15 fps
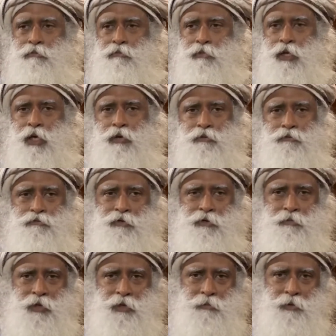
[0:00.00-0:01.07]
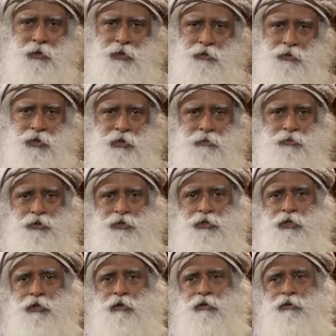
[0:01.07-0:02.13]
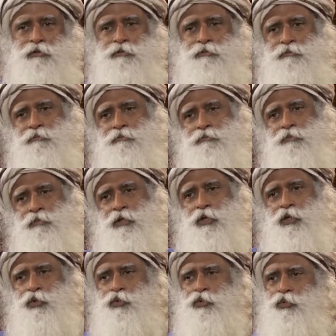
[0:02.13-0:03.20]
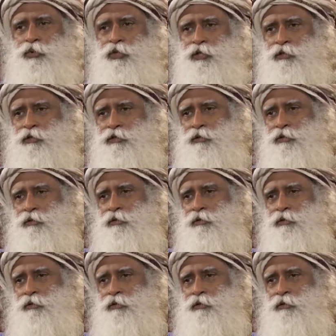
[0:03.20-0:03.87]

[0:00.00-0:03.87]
now from Nepal you came to Shillong, you eat